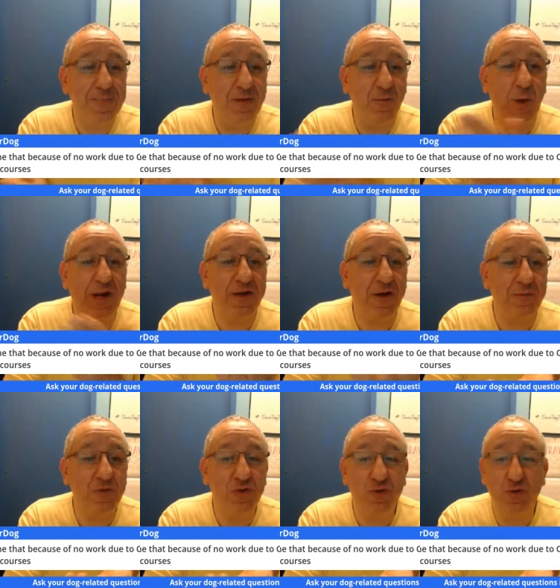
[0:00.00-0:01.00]
welcome
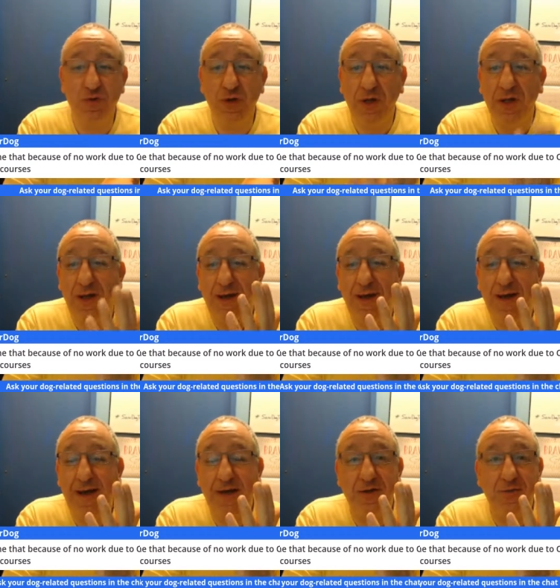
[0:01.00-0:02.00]
to uh,